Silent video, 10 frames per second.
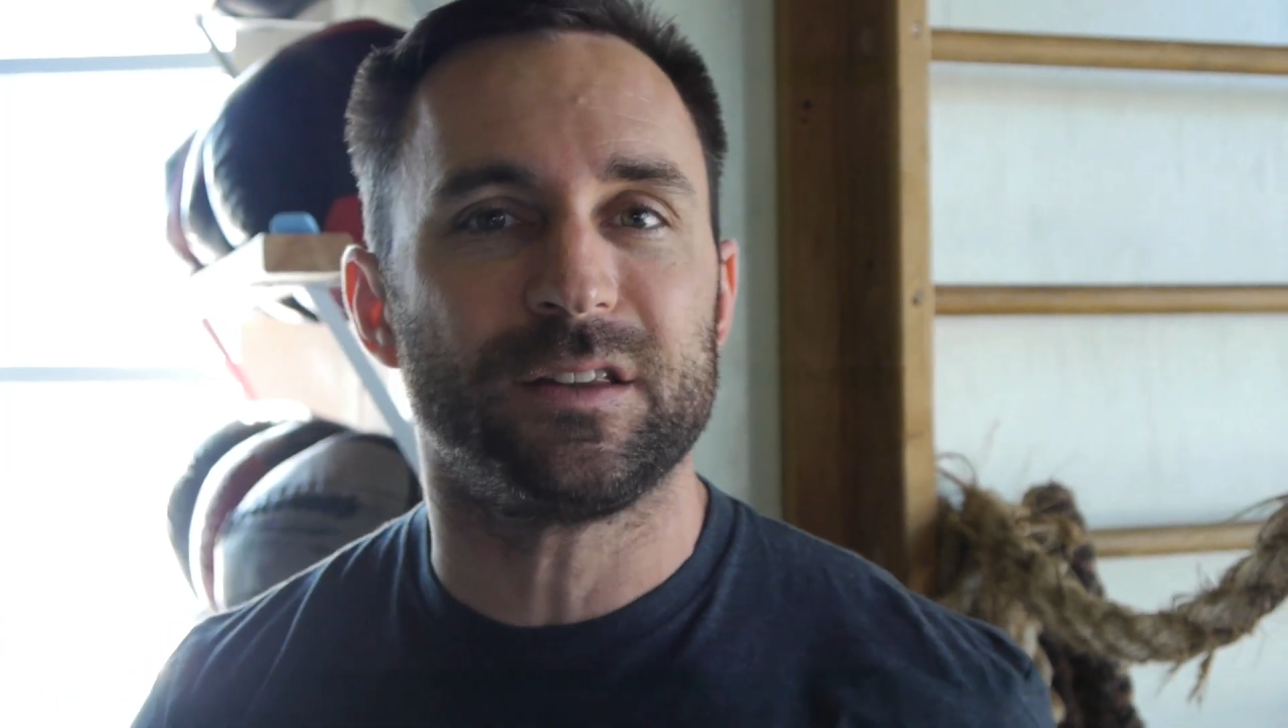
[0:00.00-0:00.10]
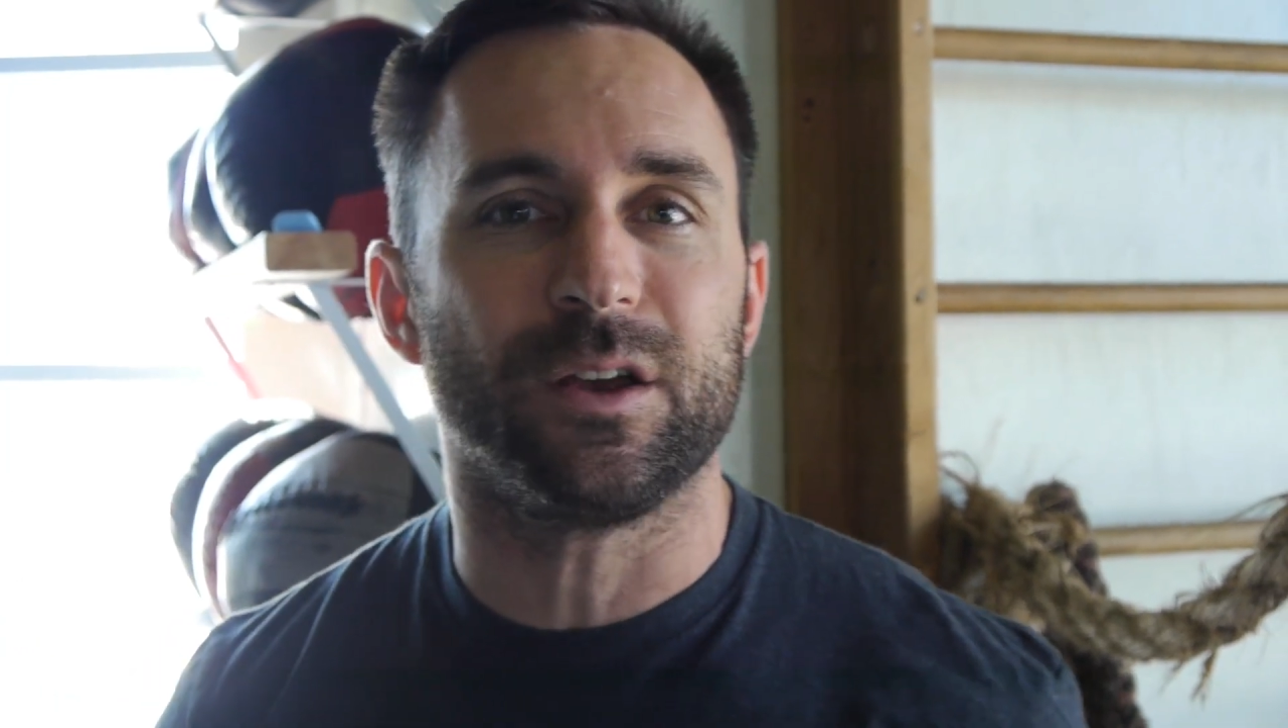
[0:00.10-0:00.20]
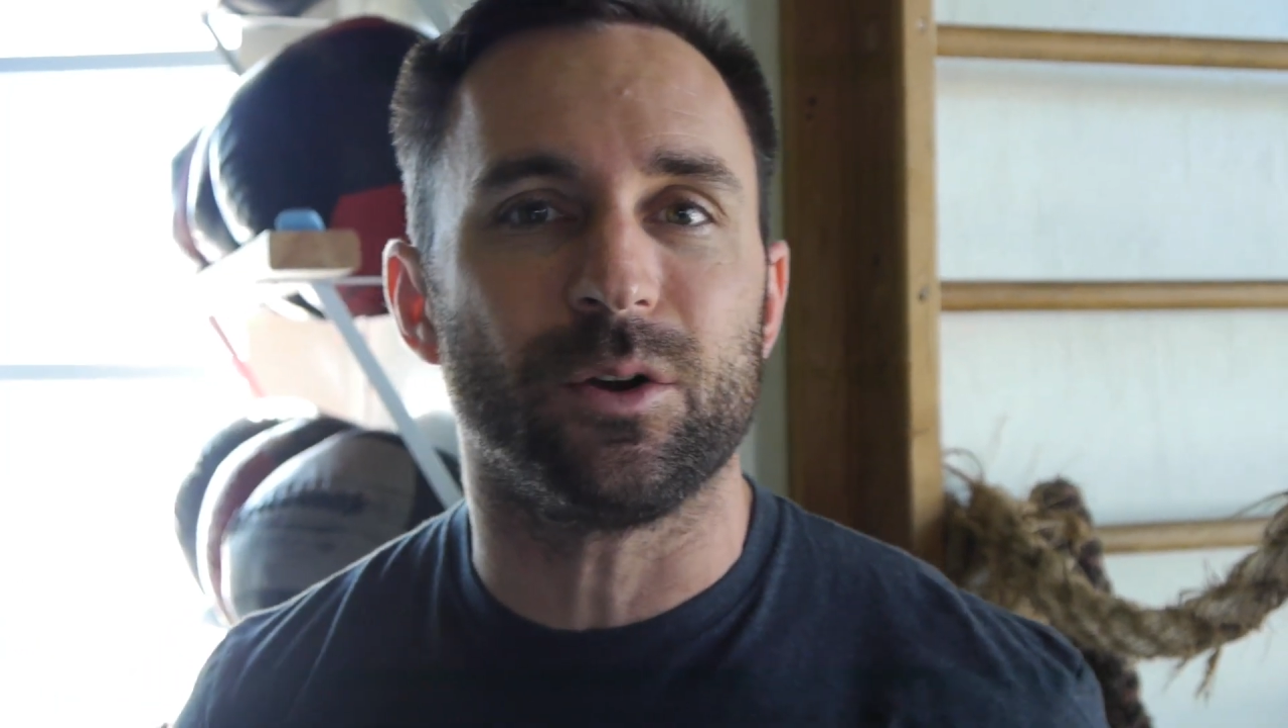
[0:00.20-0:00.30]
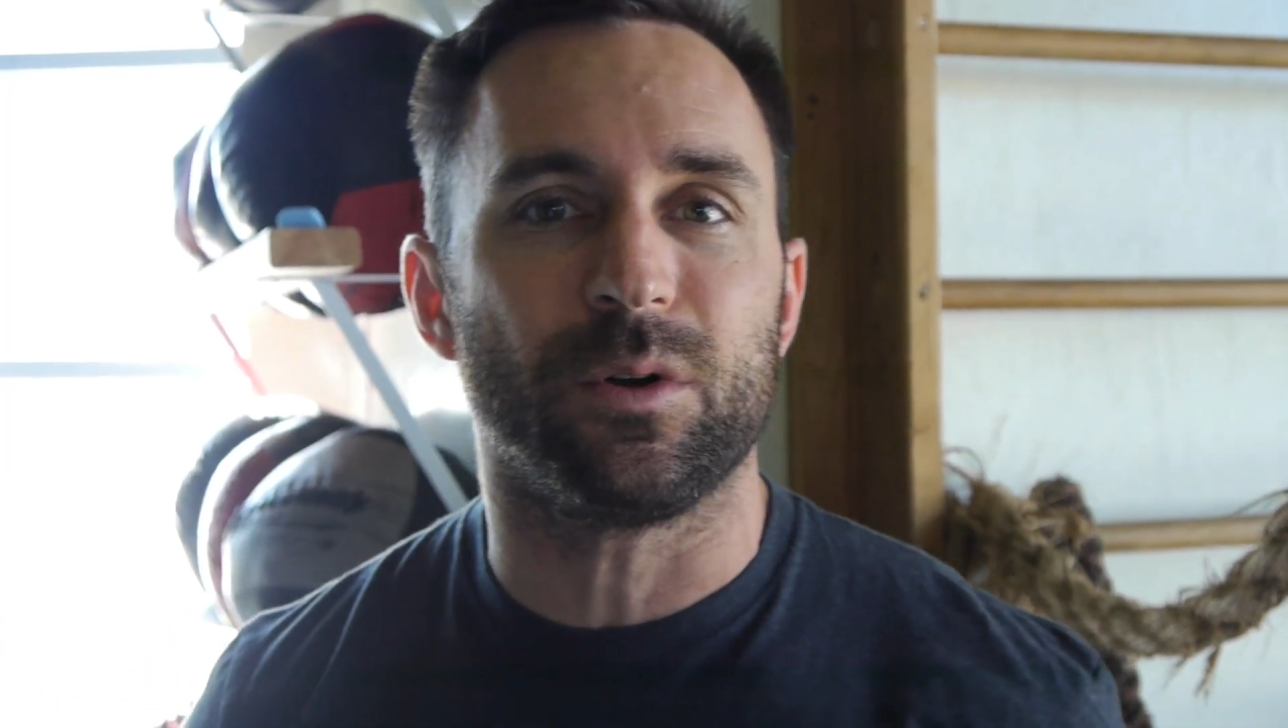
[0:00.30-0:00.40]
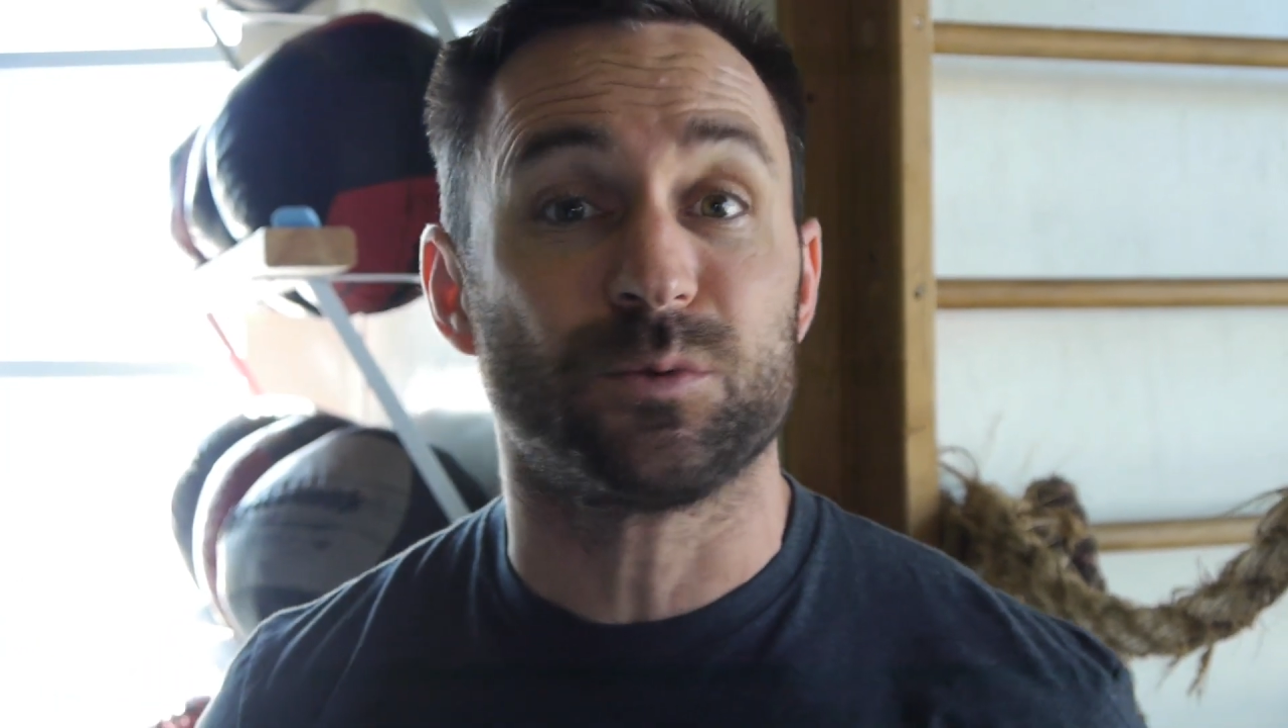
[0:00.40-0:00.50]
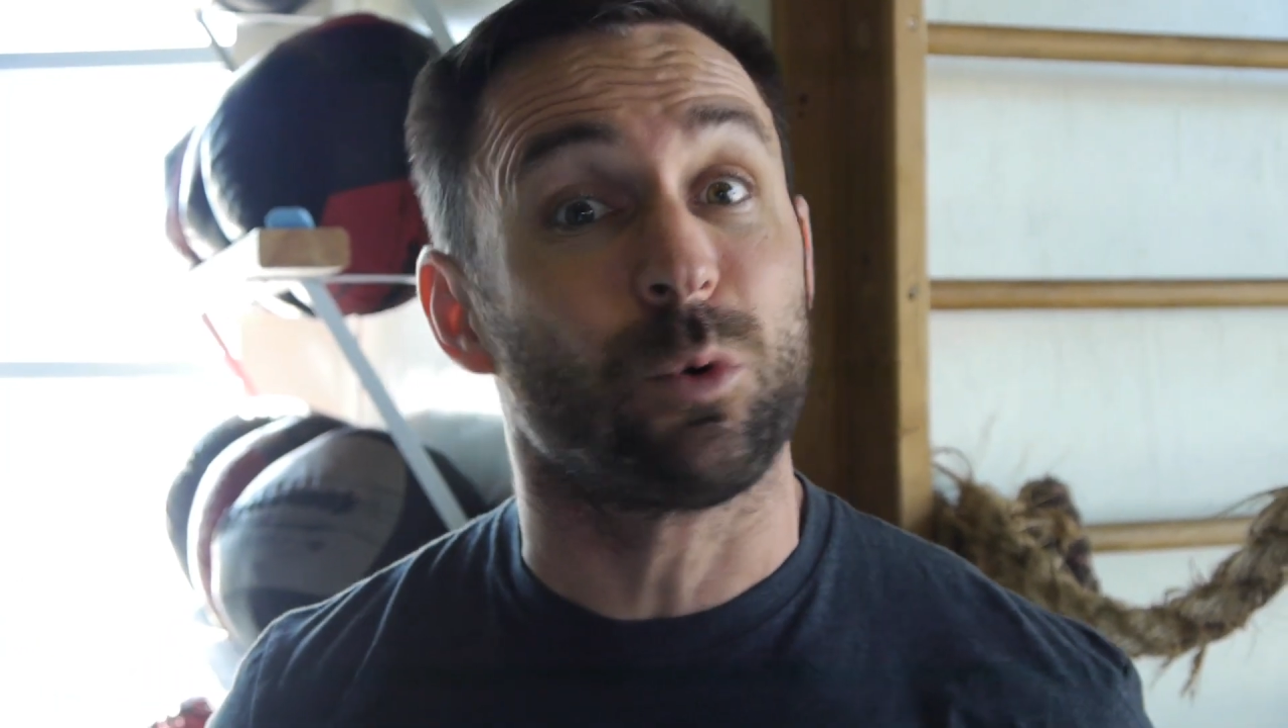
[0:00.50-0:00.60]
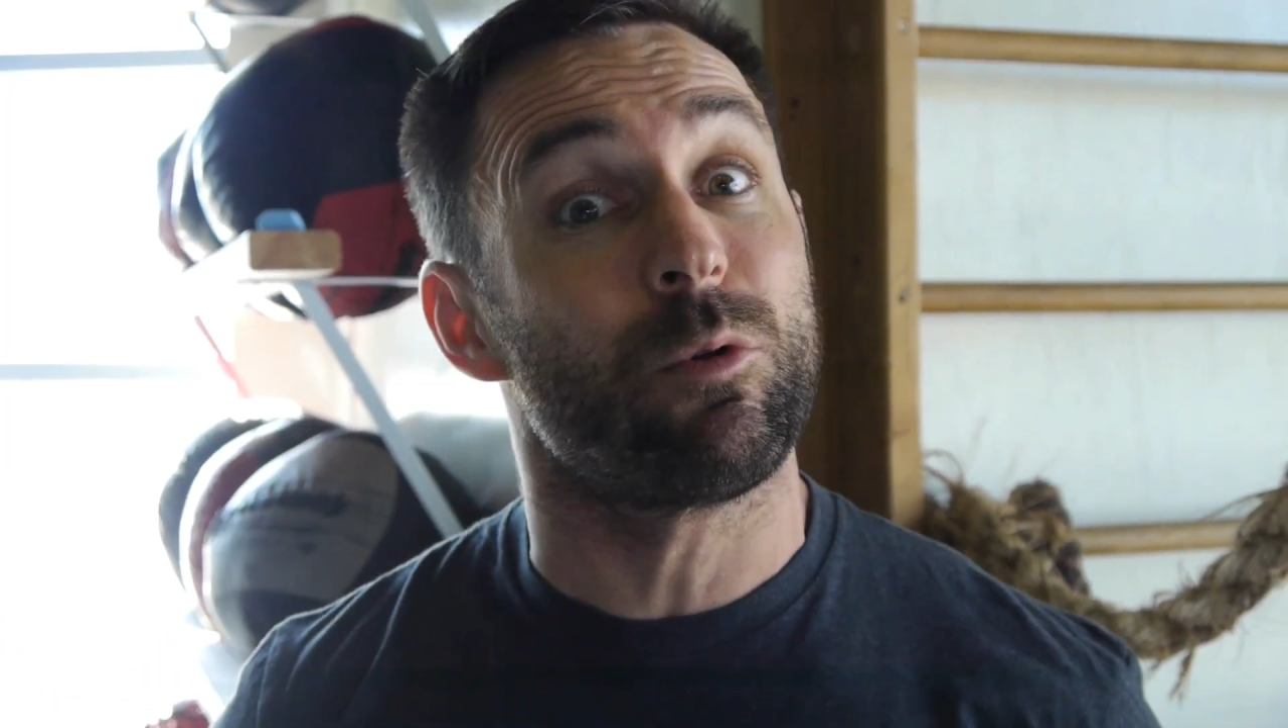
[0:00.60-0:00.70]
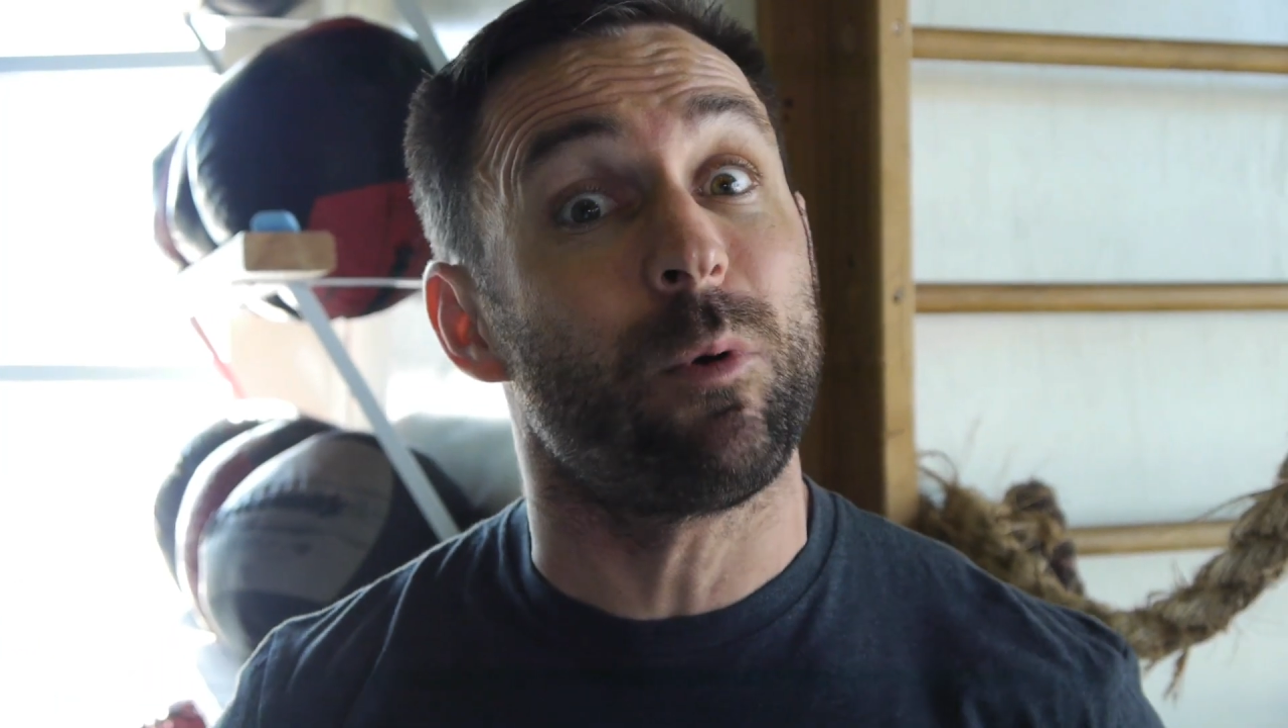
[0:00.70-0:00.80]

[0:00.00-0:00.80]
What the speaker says: do is we